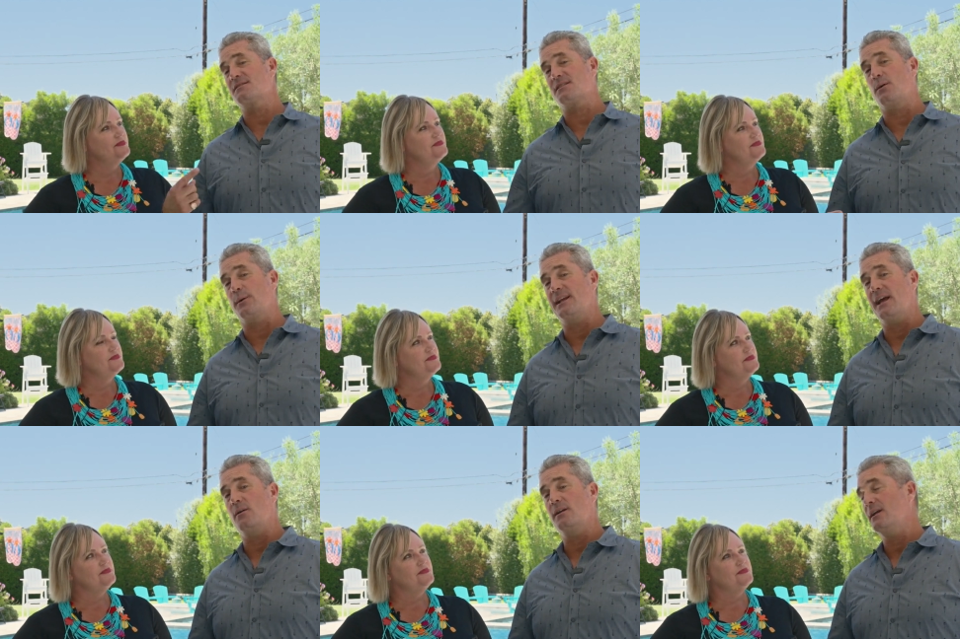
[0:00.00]
Speaker 1: is slowing
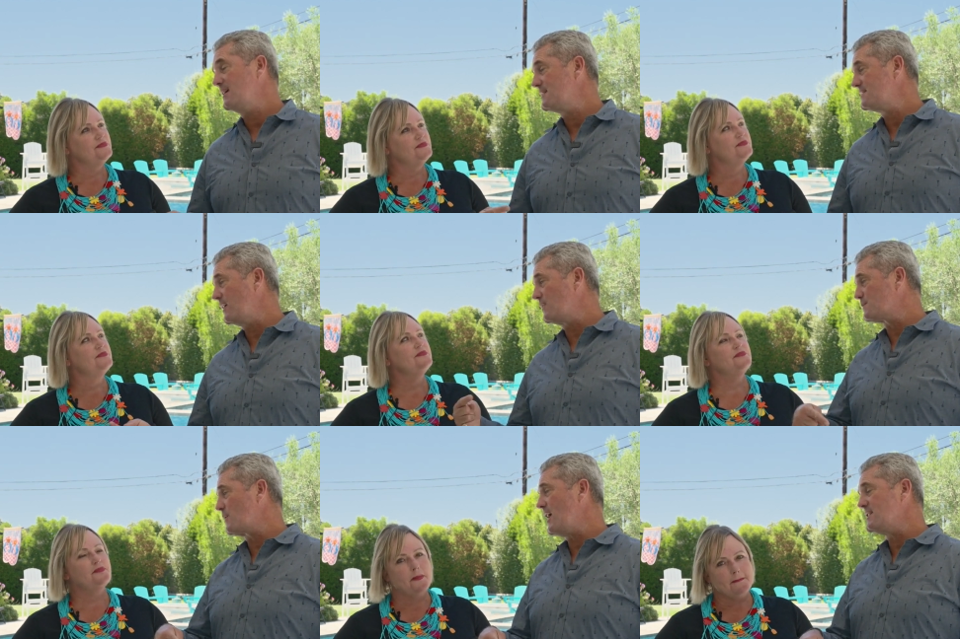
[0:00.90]
down, sales
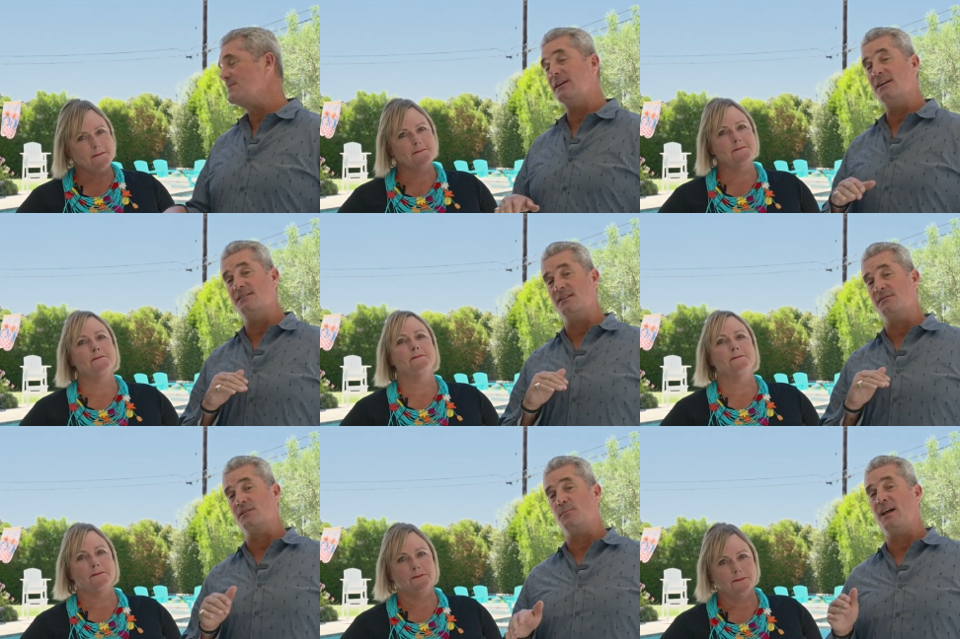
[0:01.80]
price because
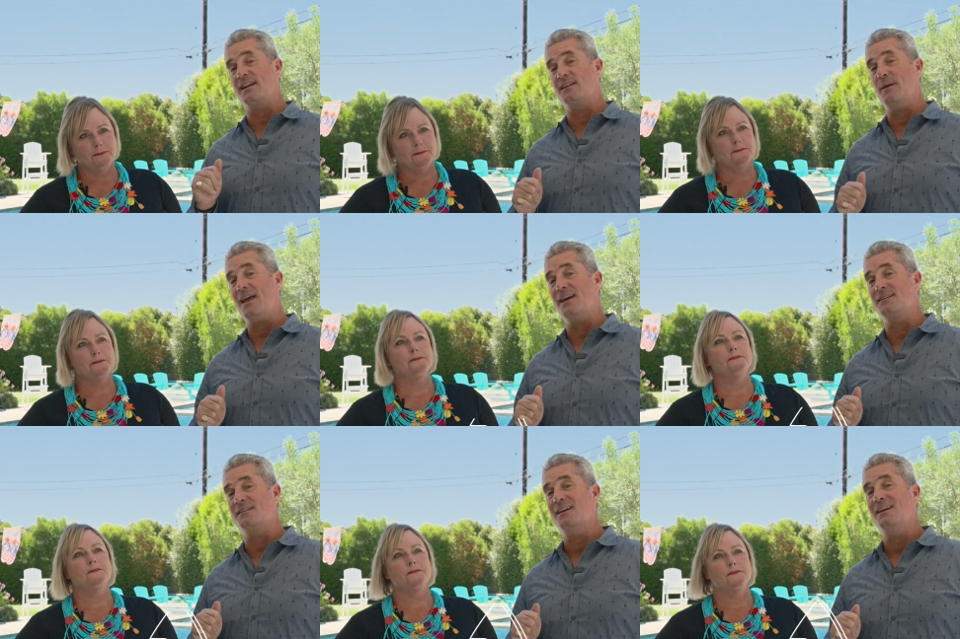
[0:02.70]
of supply and
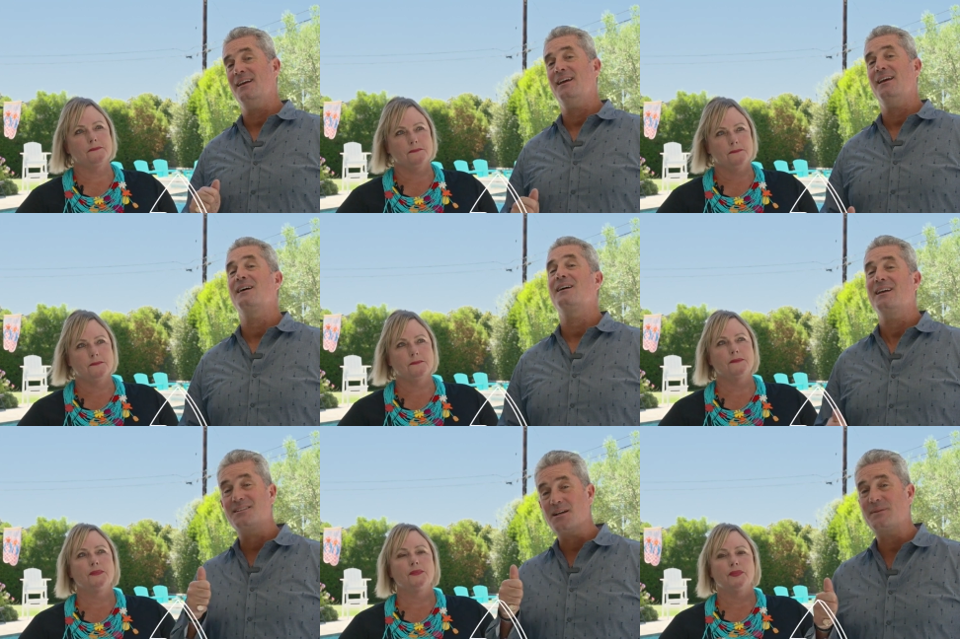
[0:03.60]
demand.
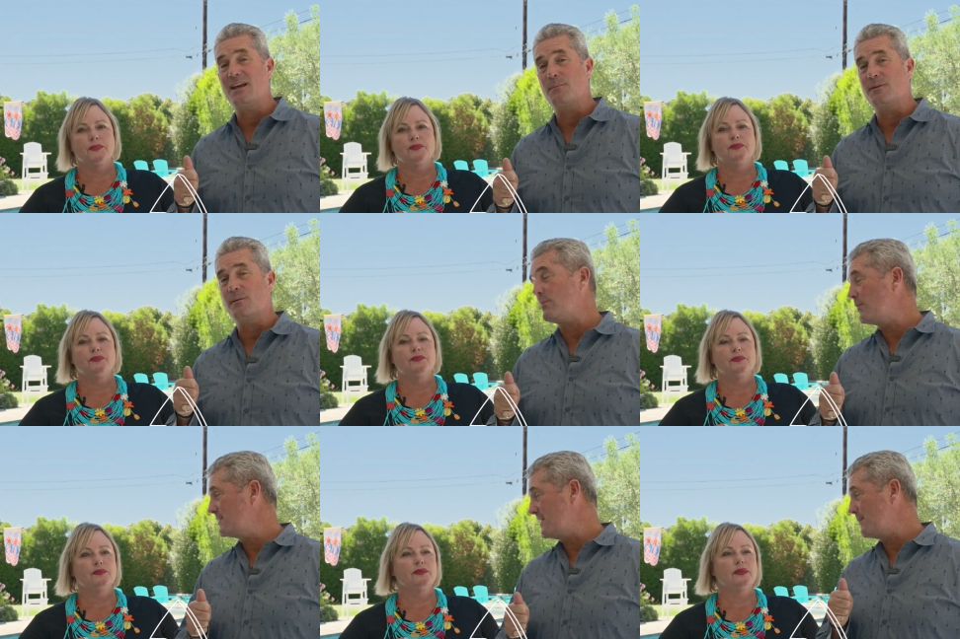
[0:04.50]
It's up 10
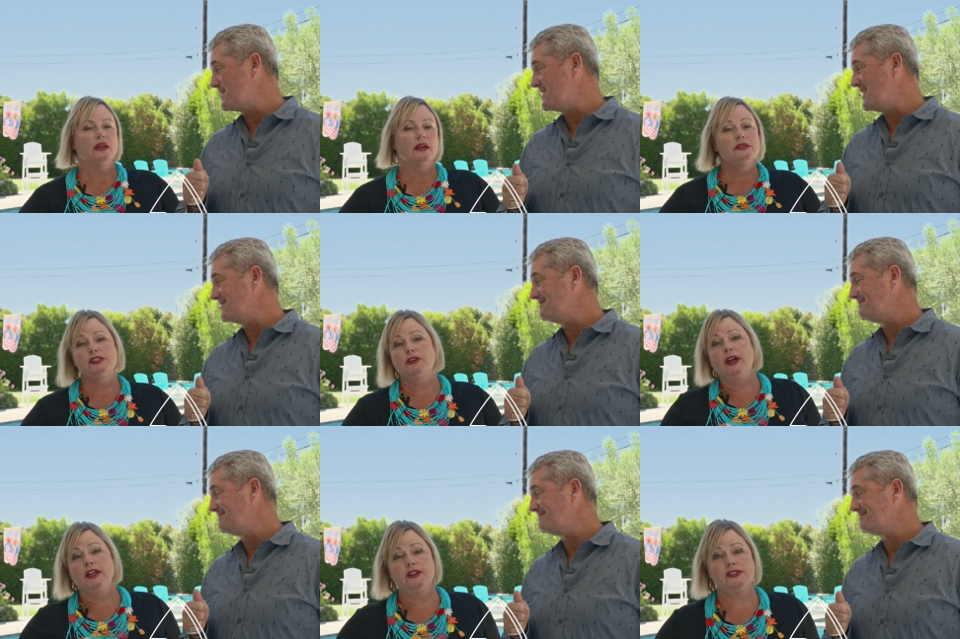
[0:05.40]
percent.
Speaker 2: So
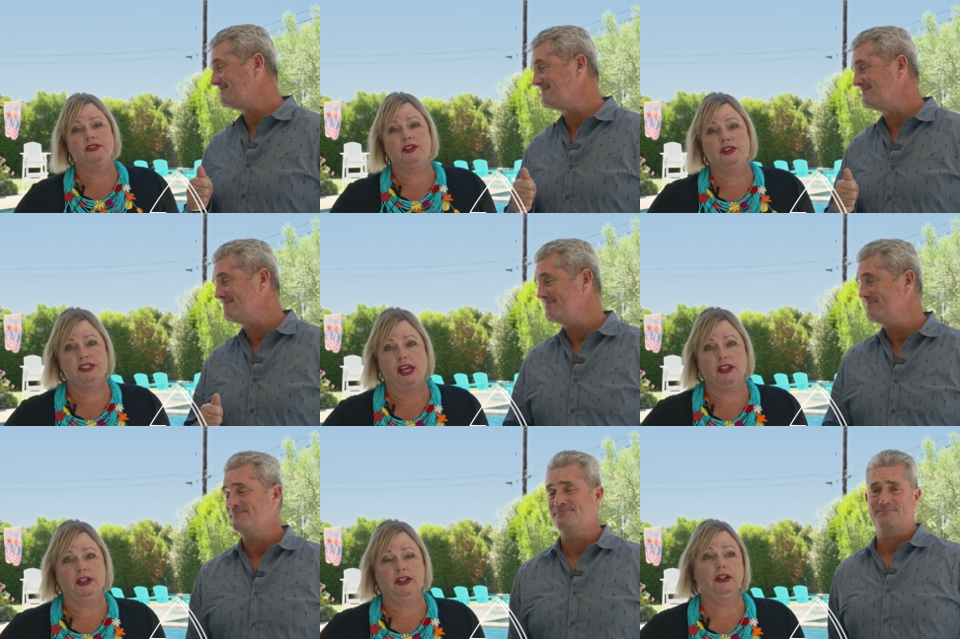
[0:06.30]
great news if you're a
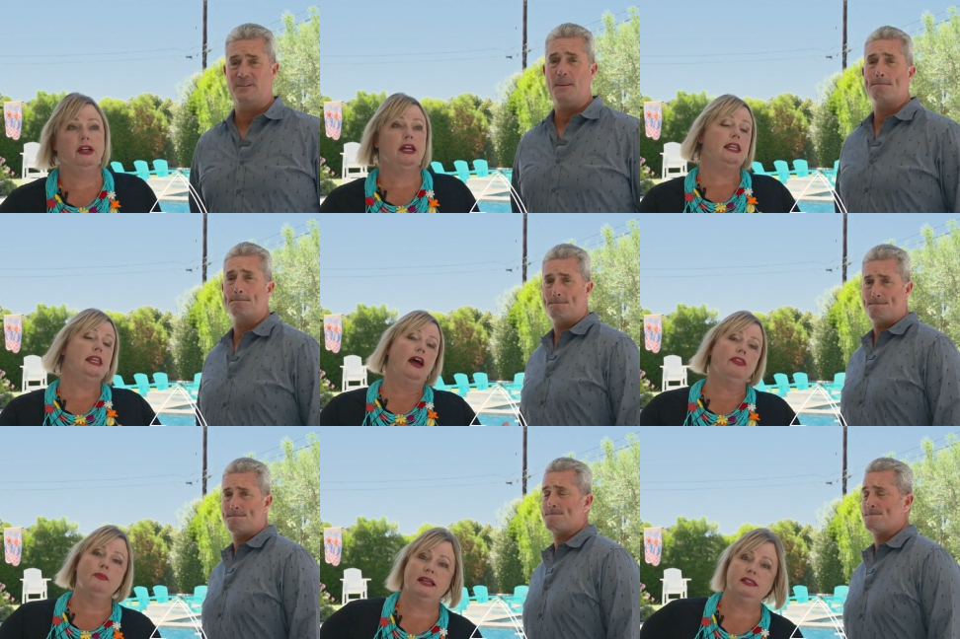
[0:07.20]
seller. Yep.
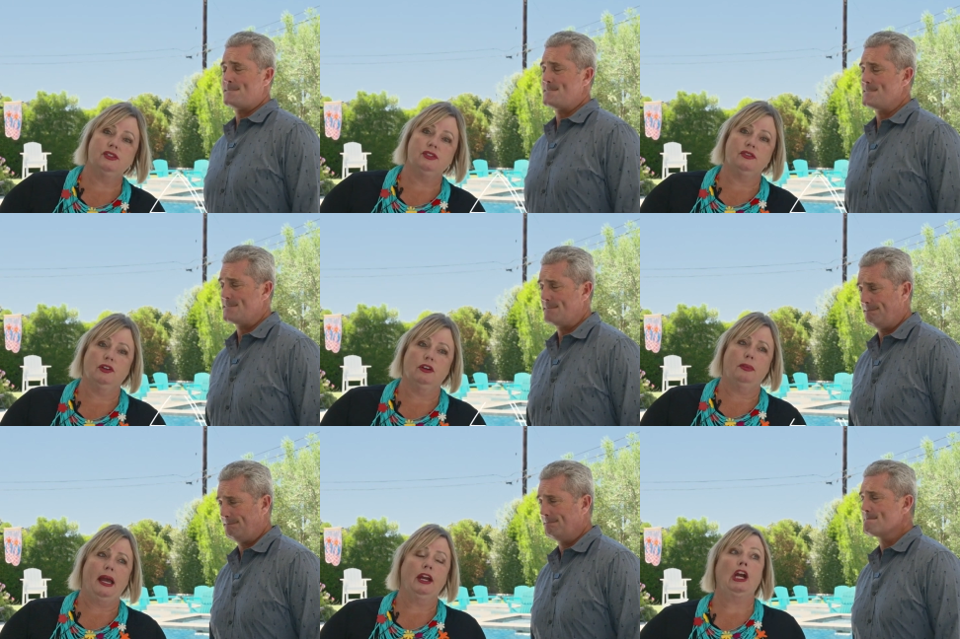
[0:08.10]
Not the best news if you're a
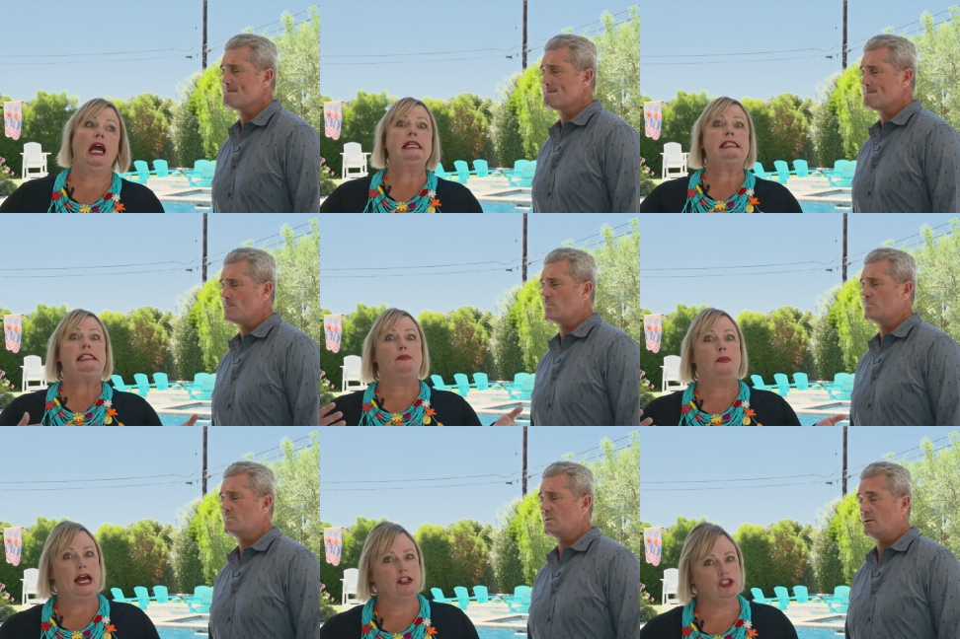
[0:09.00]
buyer,
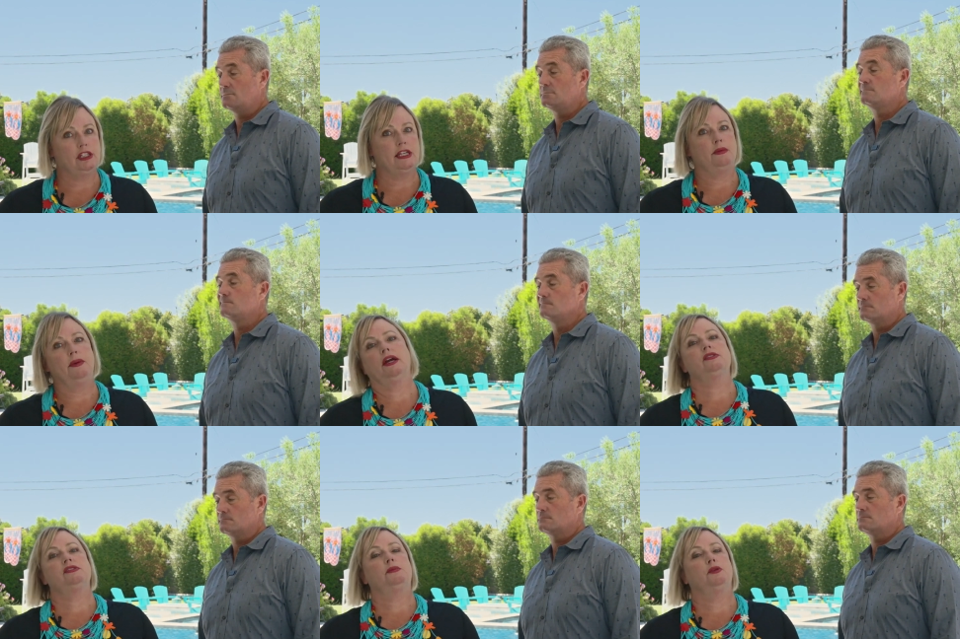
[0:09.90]
especially the
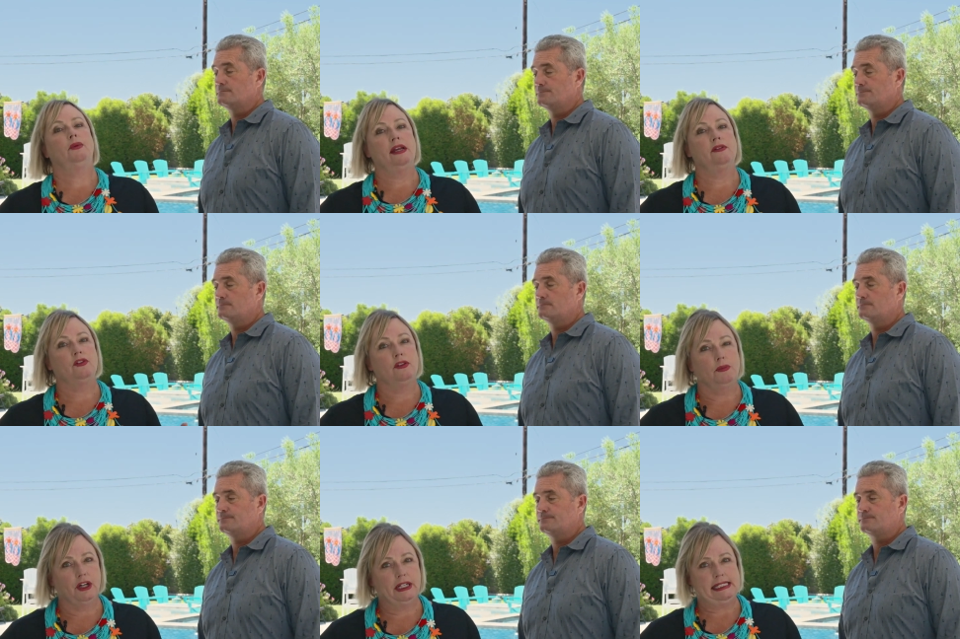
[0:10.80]
buyers that have been waiting for the
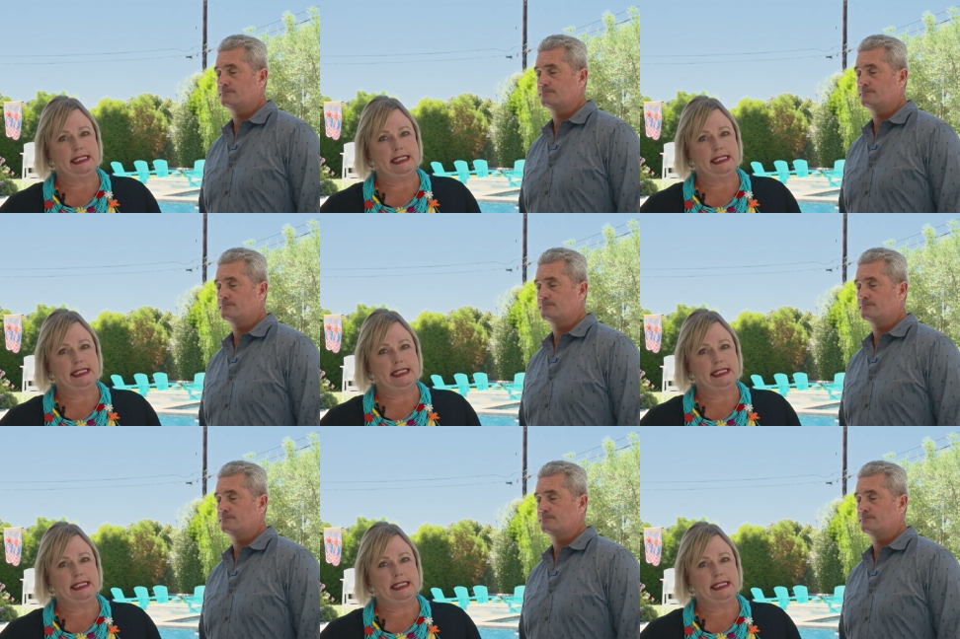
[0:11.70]
market